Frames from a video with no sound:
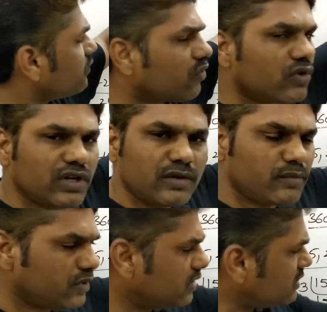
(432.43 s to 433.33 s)
four
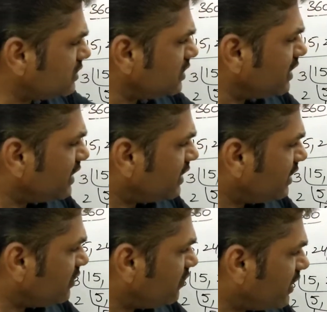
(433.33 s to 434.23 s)
numbers
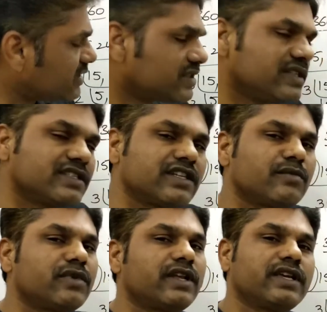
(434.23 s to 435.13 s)
divides this
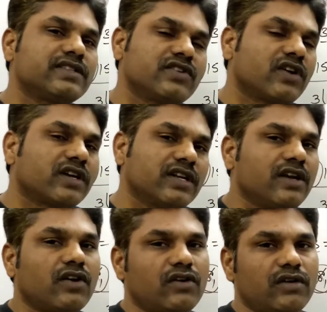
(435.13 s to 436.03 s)
number exactly
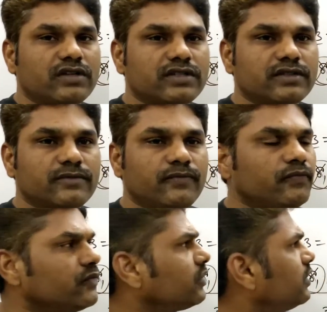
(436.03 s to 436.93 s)
or not.
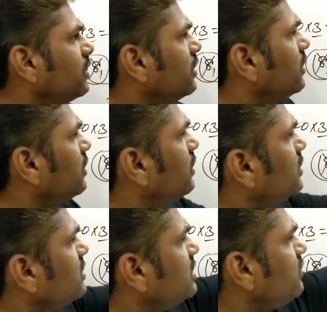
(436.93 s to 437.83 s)

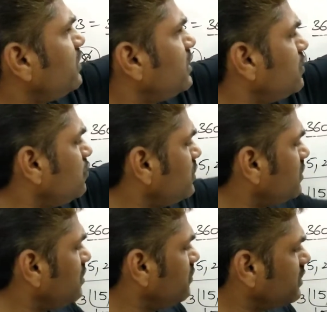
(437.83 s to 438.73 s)
72 is
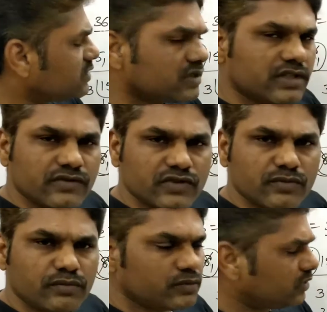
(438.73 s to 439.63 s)
always
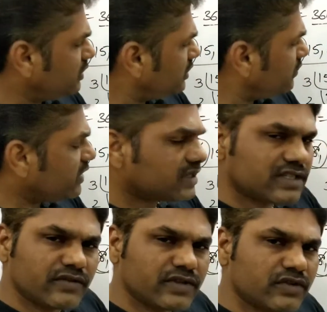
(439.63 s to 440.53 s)
divides
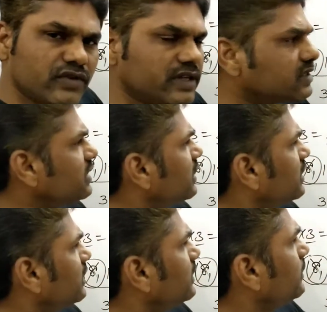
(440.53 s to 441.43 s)
72
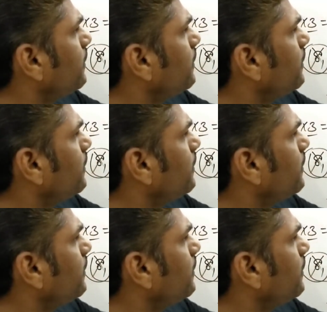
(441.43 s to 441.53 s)
exactly.